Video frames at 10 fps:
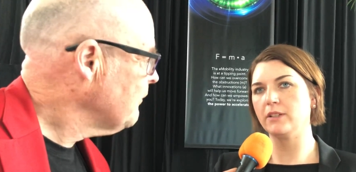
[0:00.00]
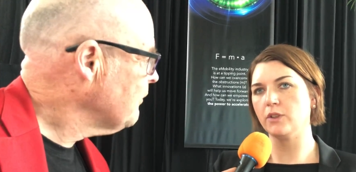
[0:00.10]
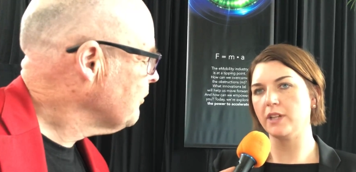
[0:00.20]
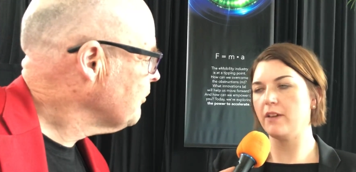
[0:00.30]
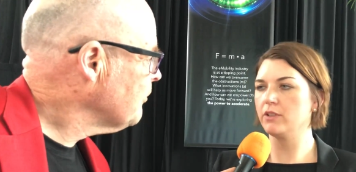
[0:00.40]
Speaker 1: they
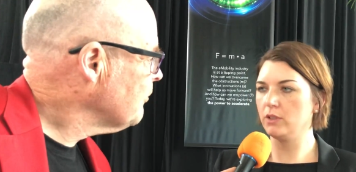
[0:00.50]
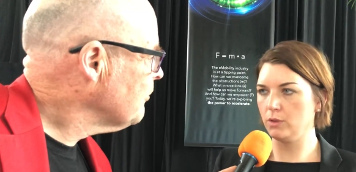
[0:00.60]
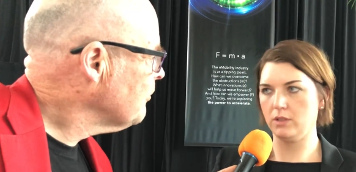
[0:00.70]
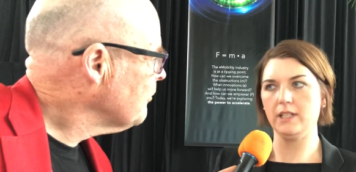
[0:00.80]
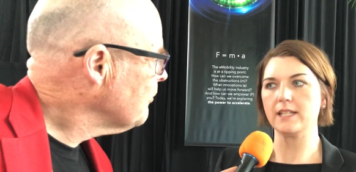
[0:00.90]
don't have the
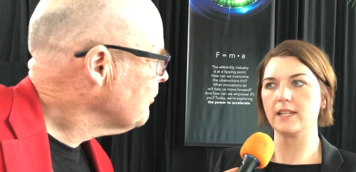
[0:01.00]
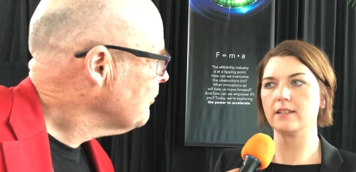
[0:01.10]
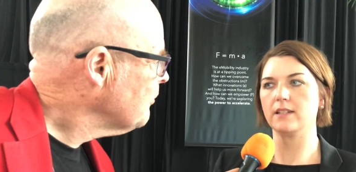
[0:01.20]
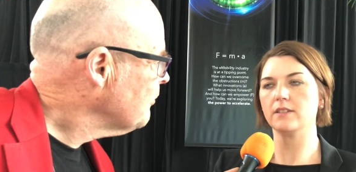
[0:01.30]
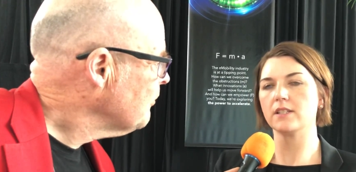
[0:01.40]
local
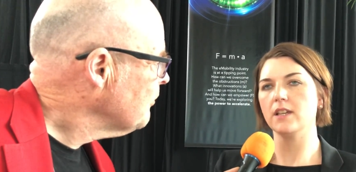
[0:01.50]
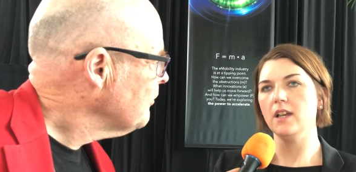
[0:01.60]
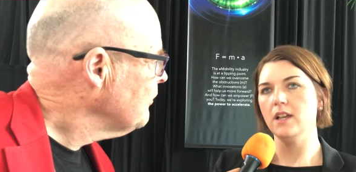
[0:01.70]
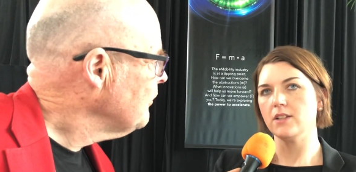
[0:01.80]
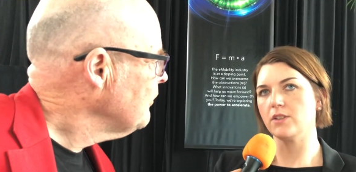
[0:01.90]
incentives.
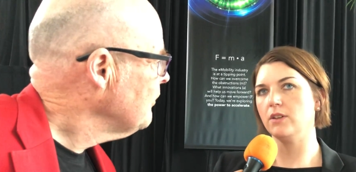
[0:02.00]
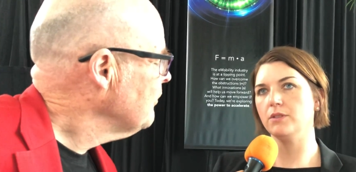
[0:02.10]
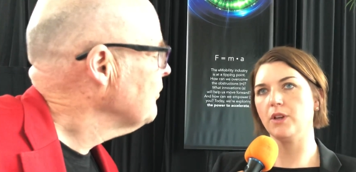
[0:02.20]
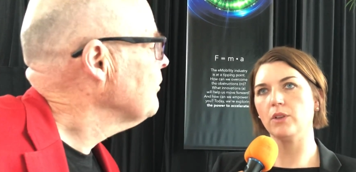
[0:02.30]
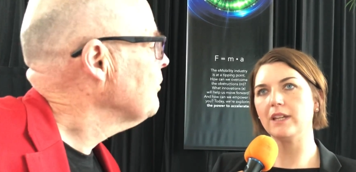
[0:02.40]

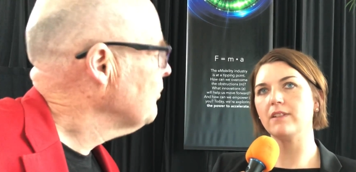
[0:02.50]
So the only